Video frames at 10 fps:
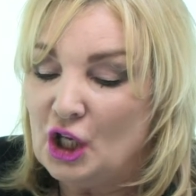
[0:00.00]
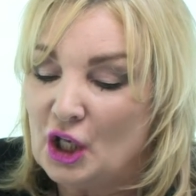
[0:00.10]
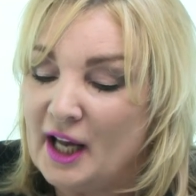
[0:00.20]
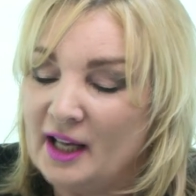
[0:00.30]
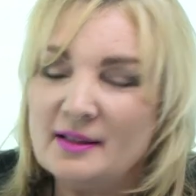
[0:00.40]

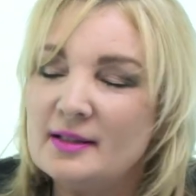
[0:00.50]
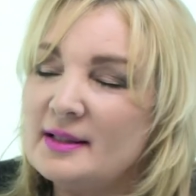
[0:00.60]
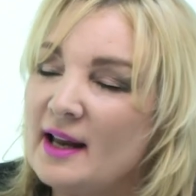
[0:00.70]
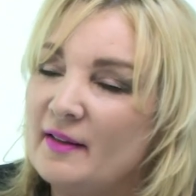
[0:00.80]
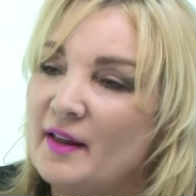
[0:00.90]
I
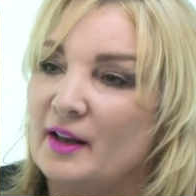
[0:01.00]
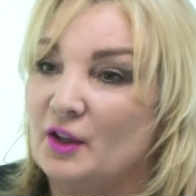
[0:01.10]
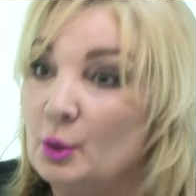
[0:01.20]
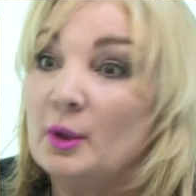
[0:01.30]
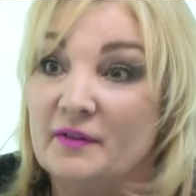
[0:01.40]
understand that
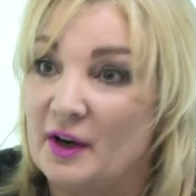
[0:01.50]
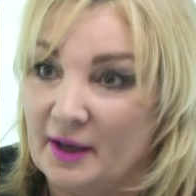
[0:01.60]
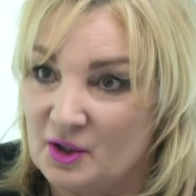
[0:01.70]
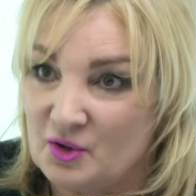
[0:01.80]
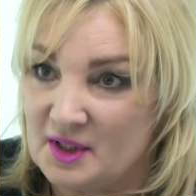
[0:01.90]
you are very
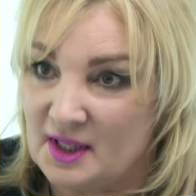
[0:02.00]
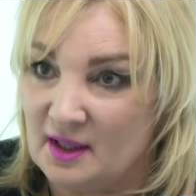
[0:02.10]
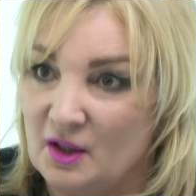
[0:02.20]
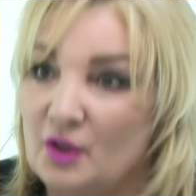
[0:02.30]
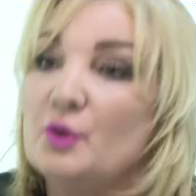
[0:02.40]
interested in
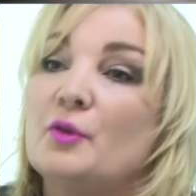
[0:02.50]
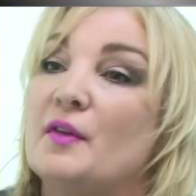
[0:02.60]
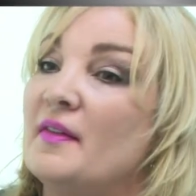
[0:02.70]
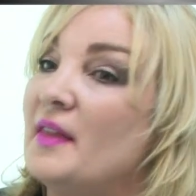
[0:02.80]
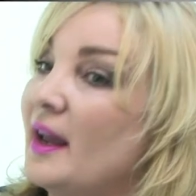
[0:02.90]
youth
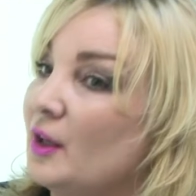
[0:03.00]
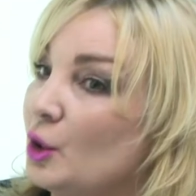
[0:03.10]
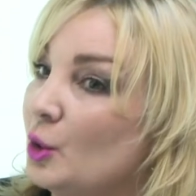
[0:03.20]
and that you'll